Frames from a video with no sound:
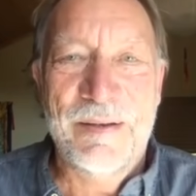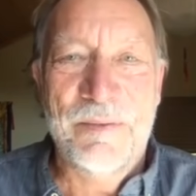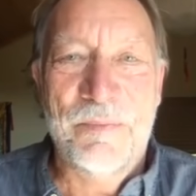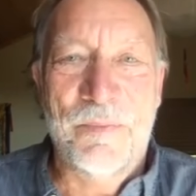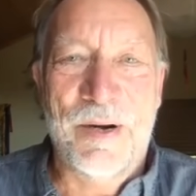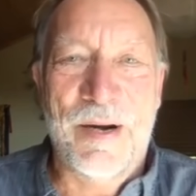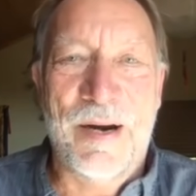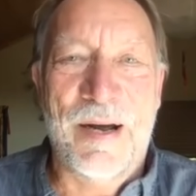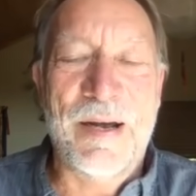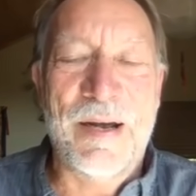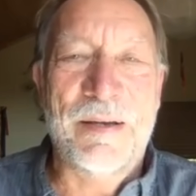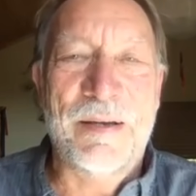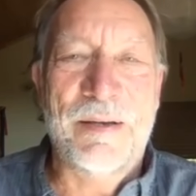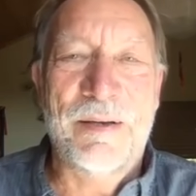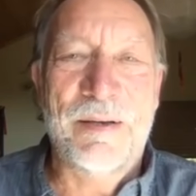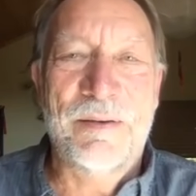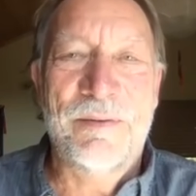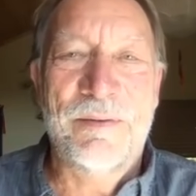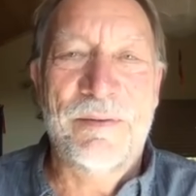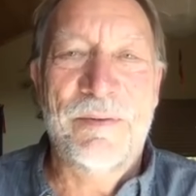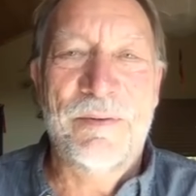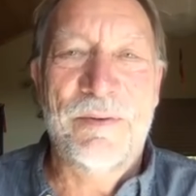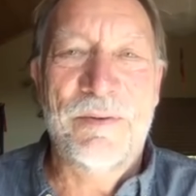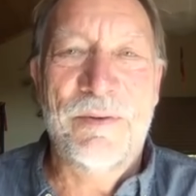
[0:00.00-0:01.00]
When I
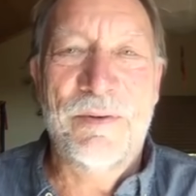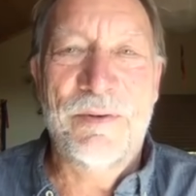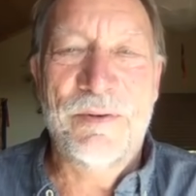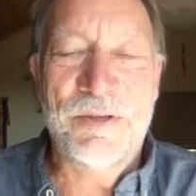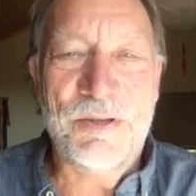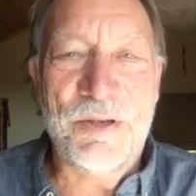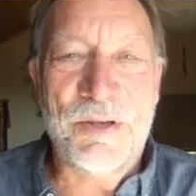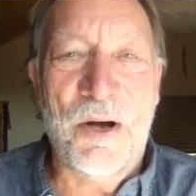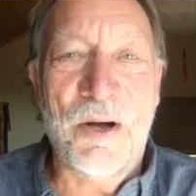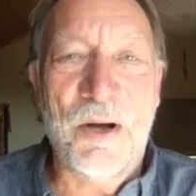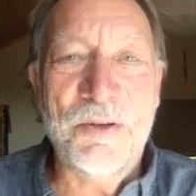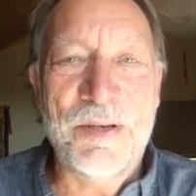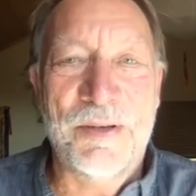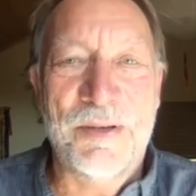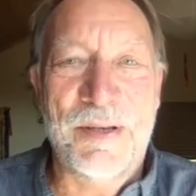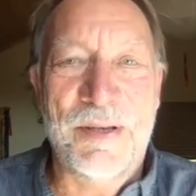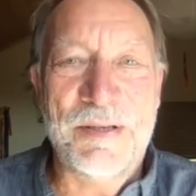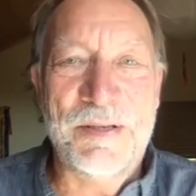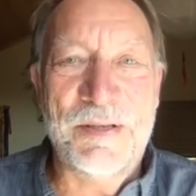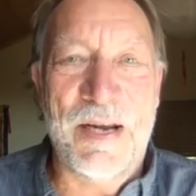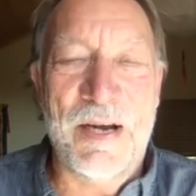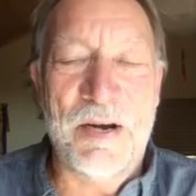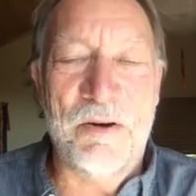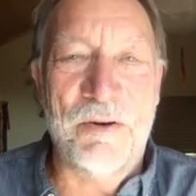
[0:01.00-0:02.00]
started in
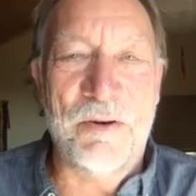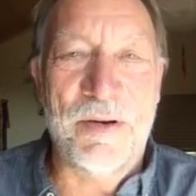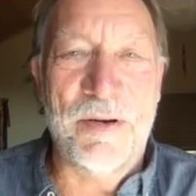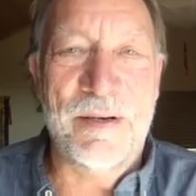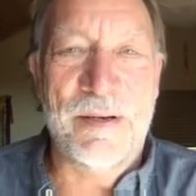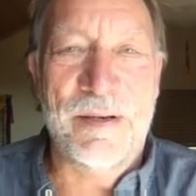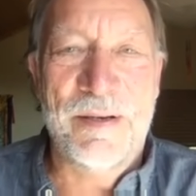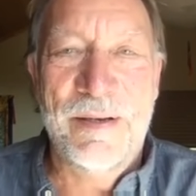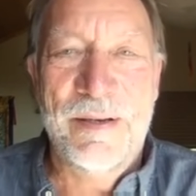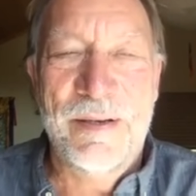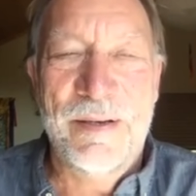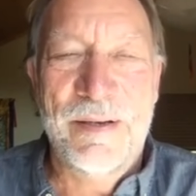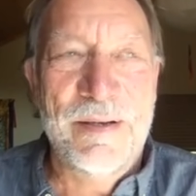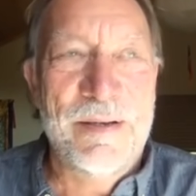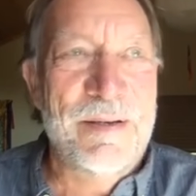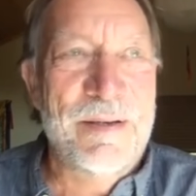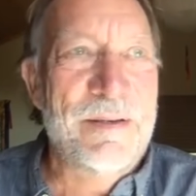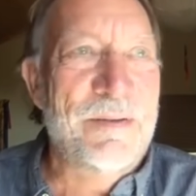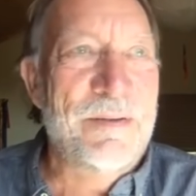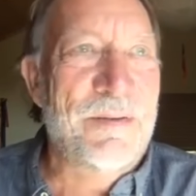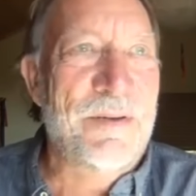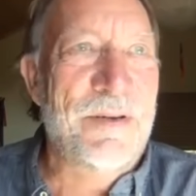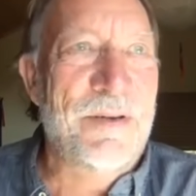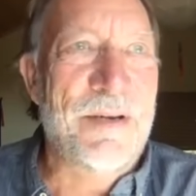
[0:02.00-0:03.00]
this area,
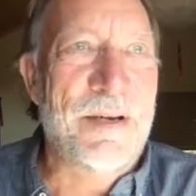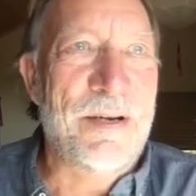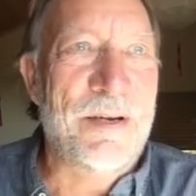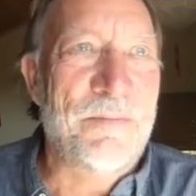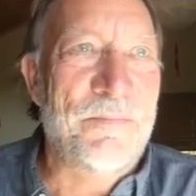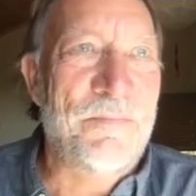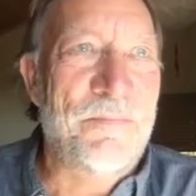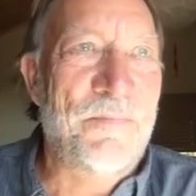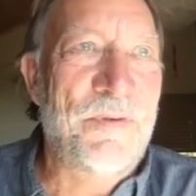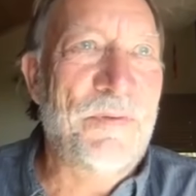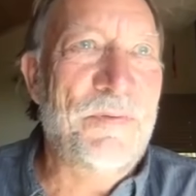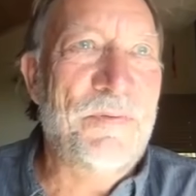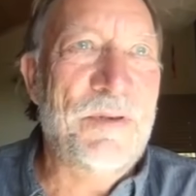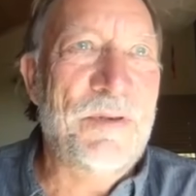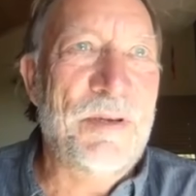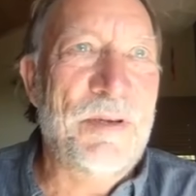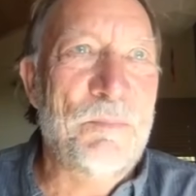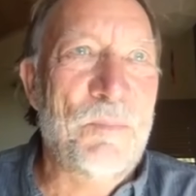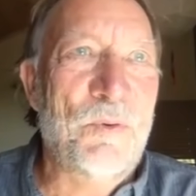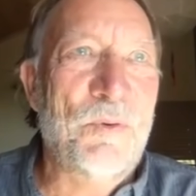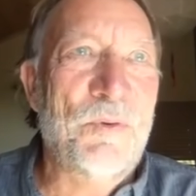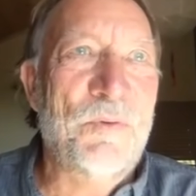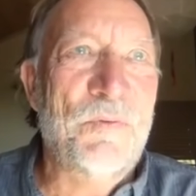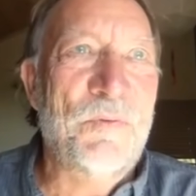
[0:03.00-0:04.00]

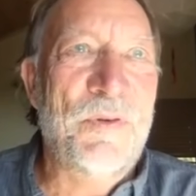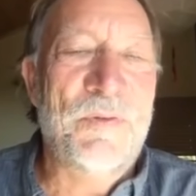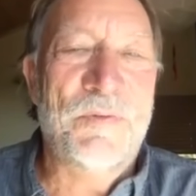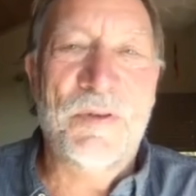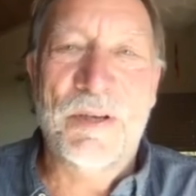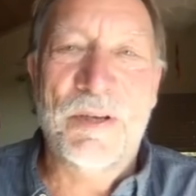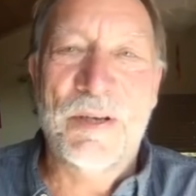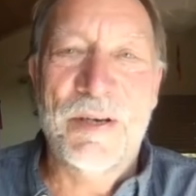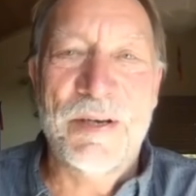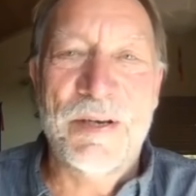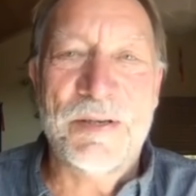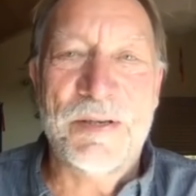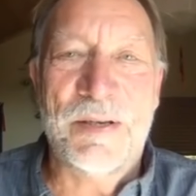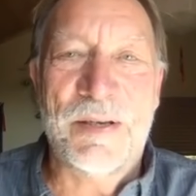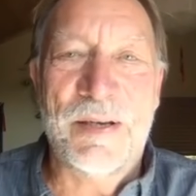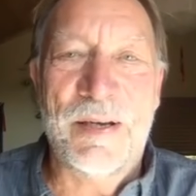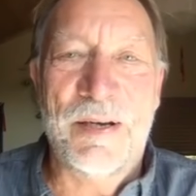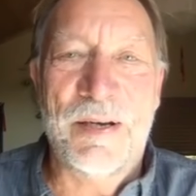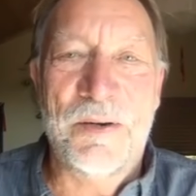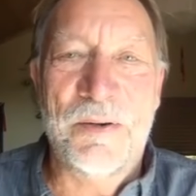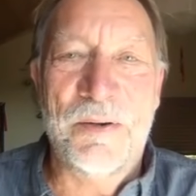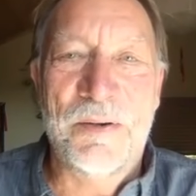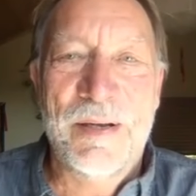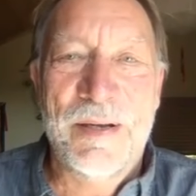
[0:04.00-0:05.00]
more than 50 years
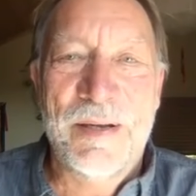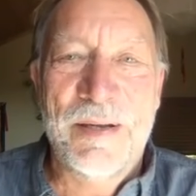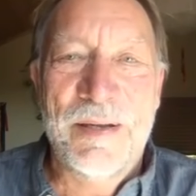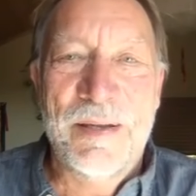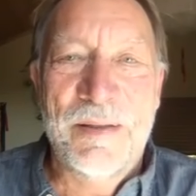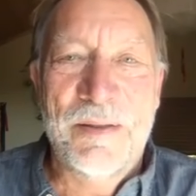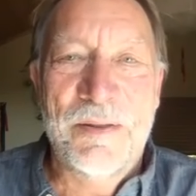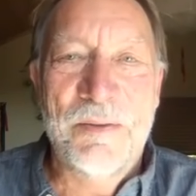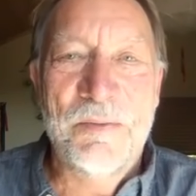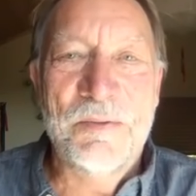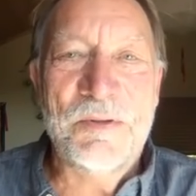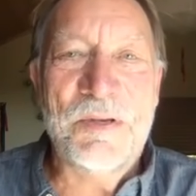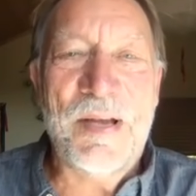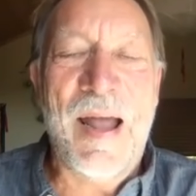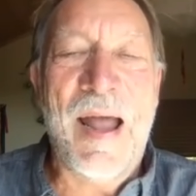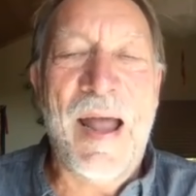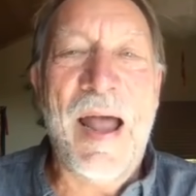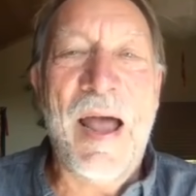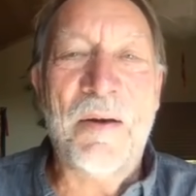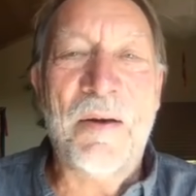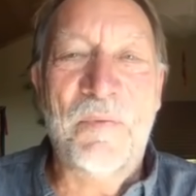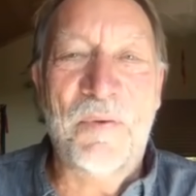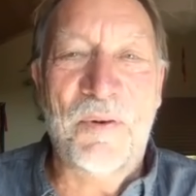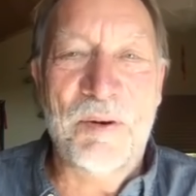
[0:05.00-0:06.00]
ago, there was a
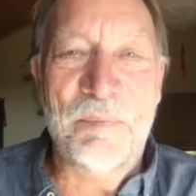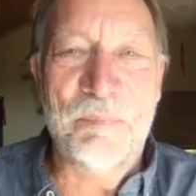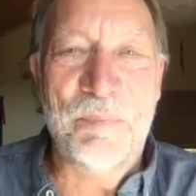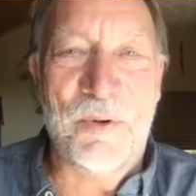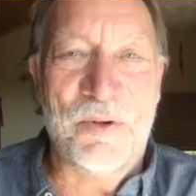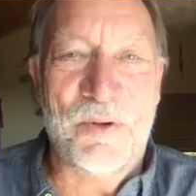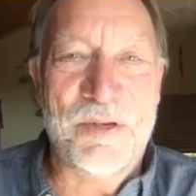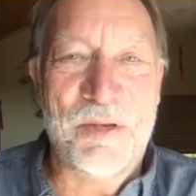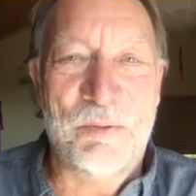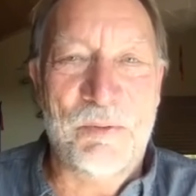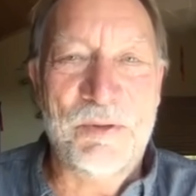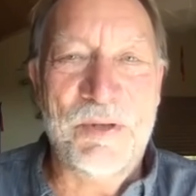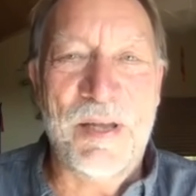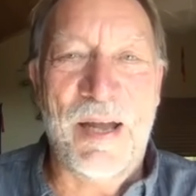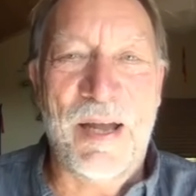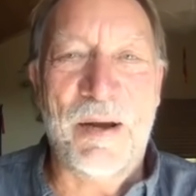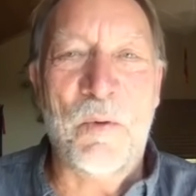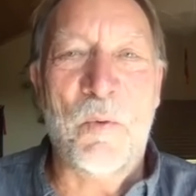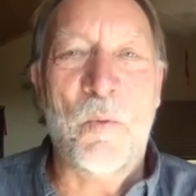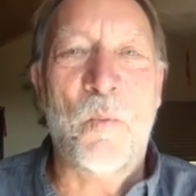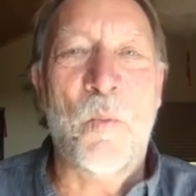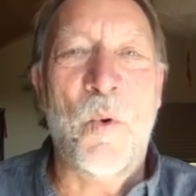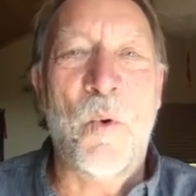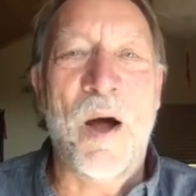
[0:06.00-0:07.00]
handful of books. It was like
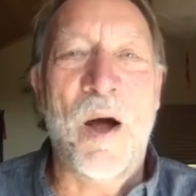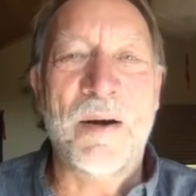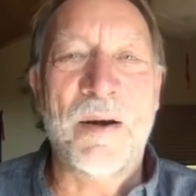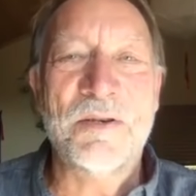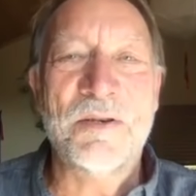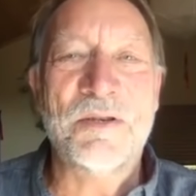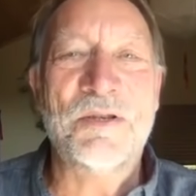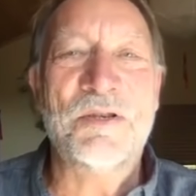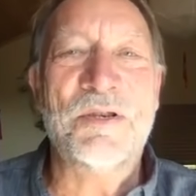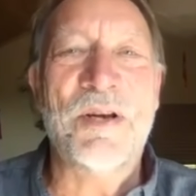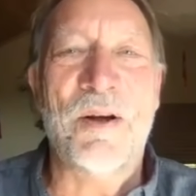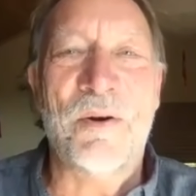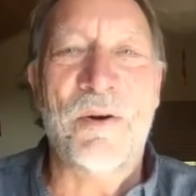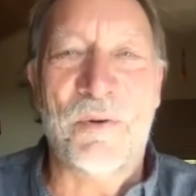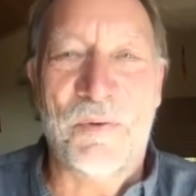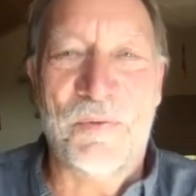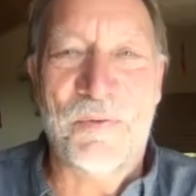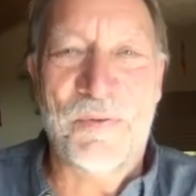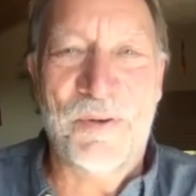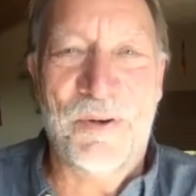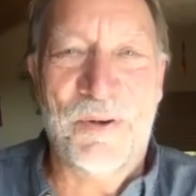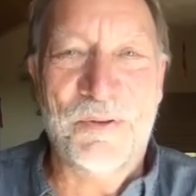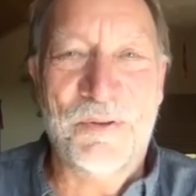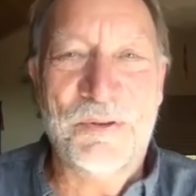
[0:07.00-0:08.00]
one shelf
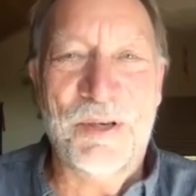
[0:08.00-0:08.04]
on